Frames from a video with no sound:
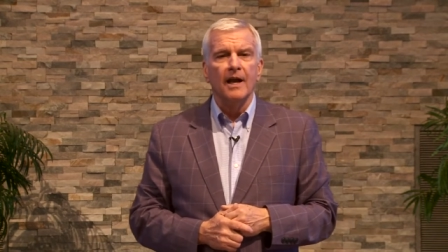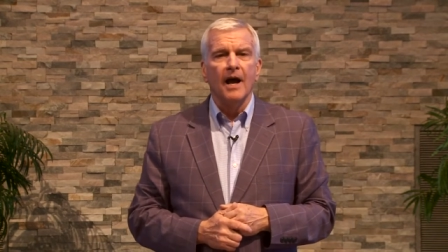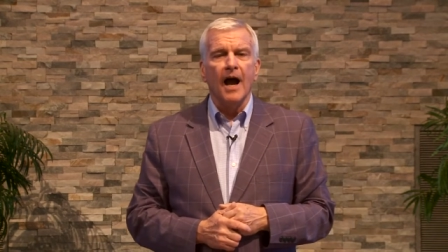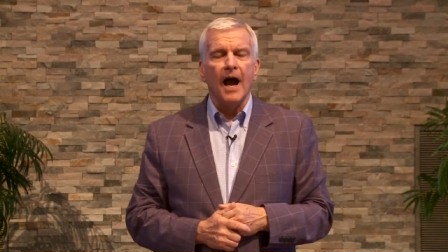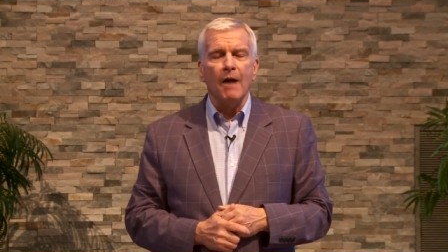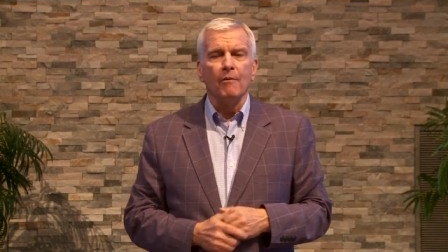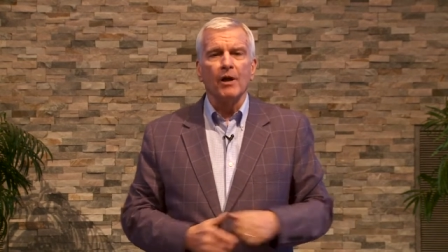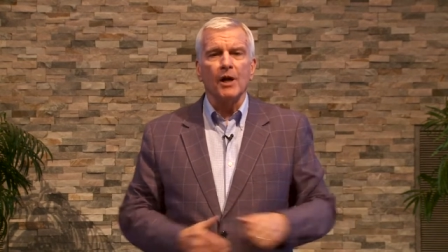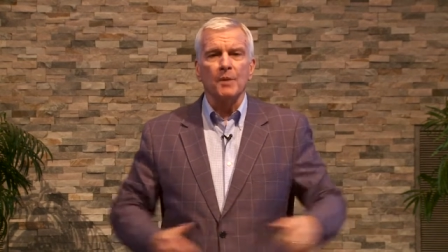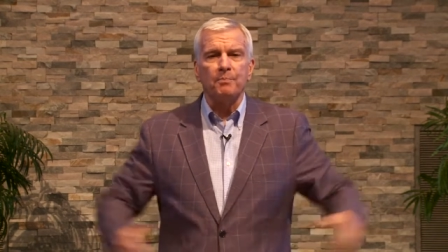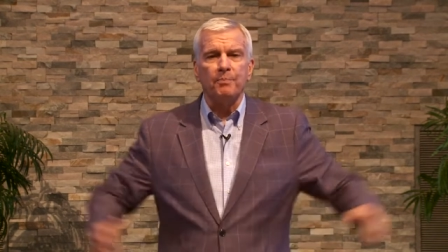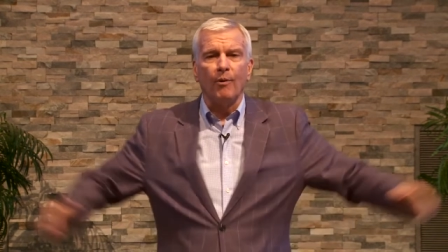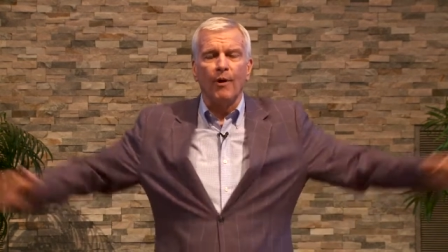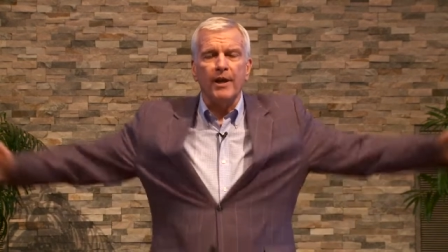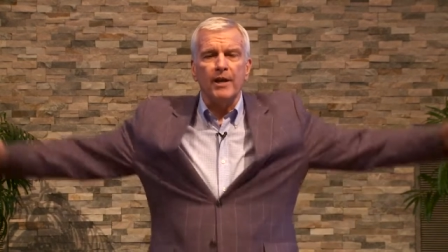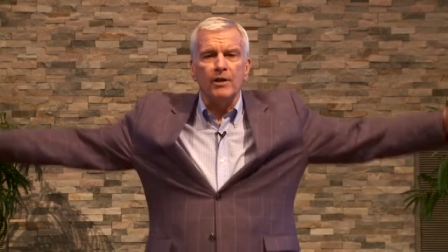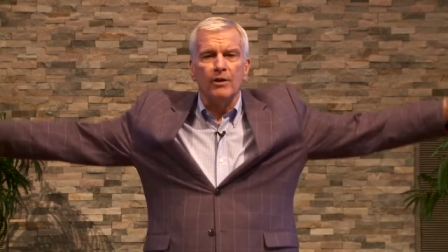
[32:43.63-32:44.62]
I want to
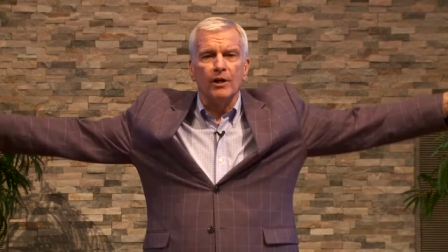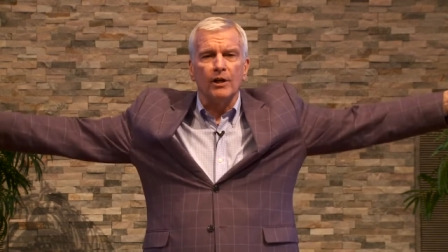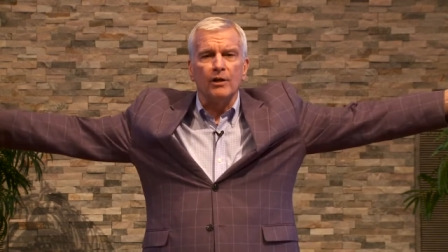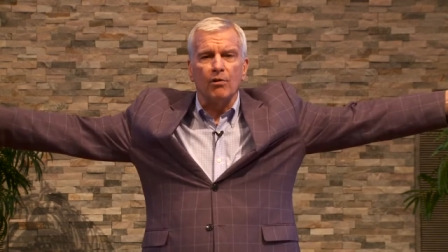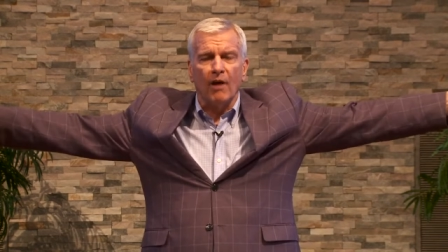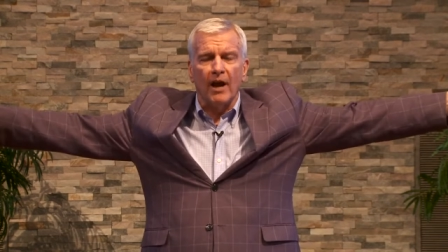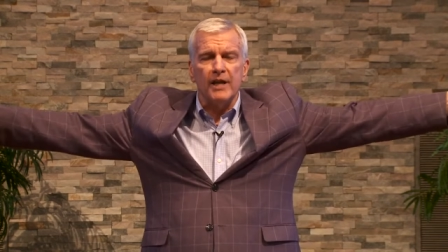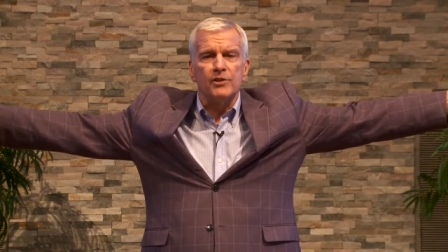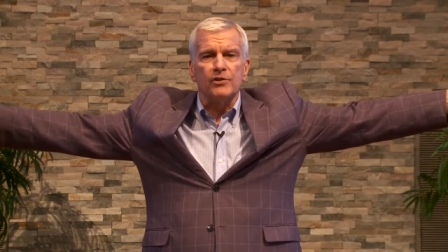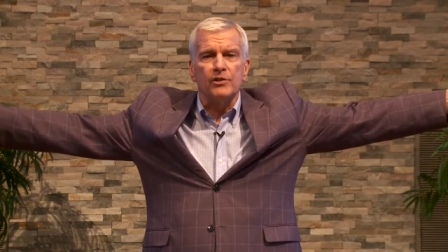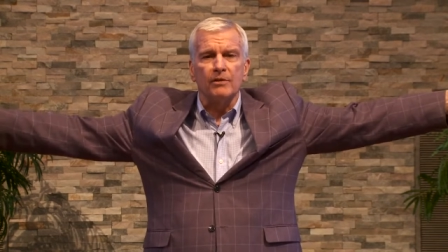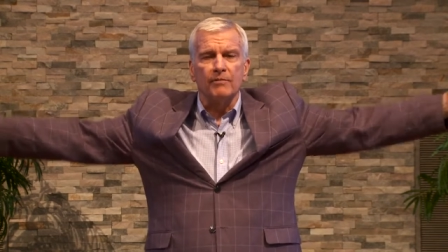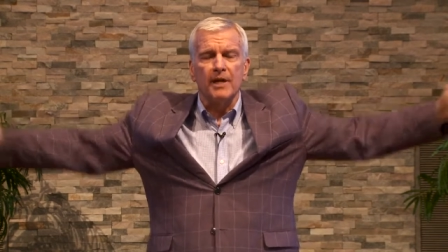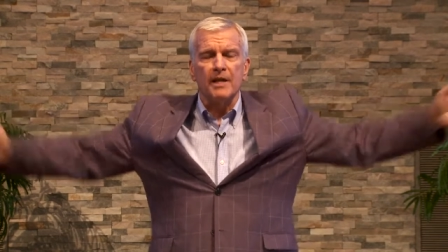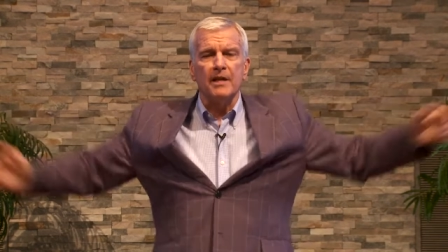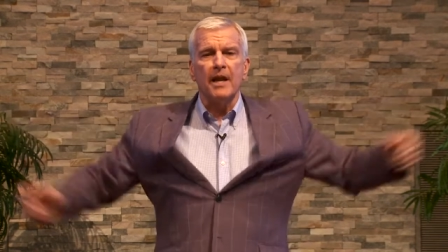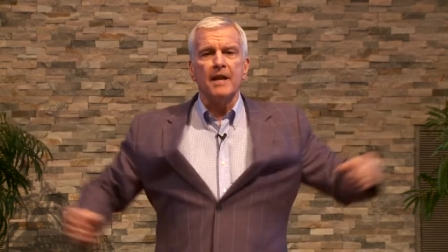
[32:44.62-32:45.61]
point you to Christ the
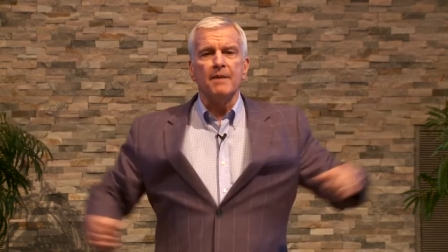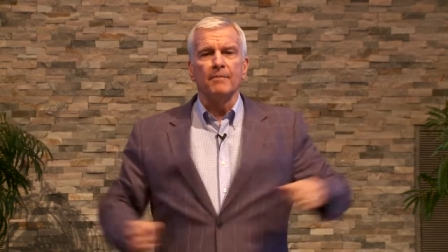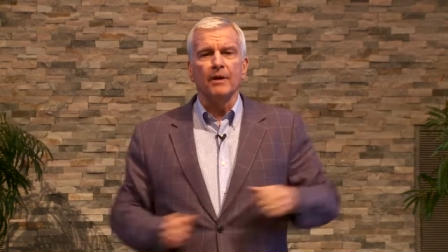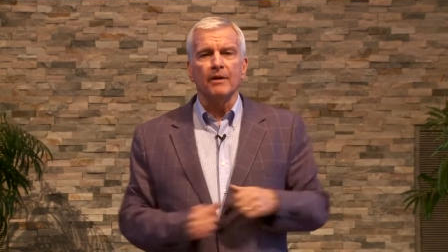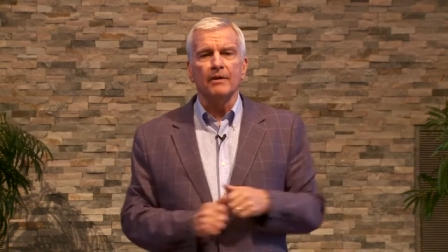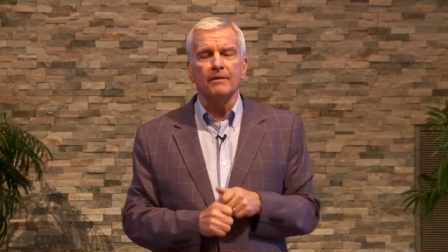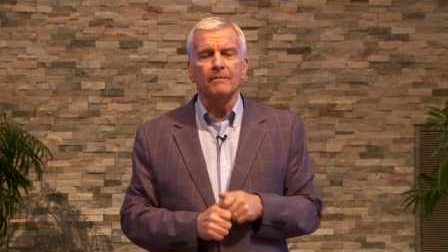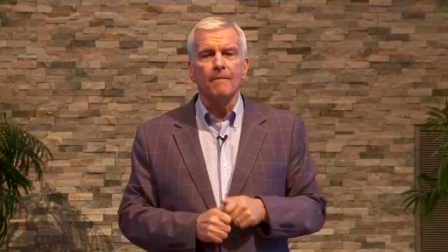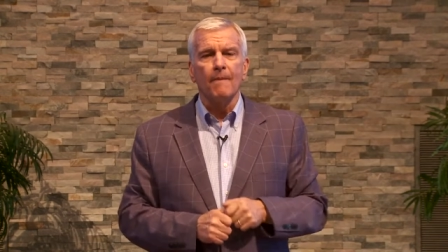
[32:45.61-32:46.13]
Redeemer.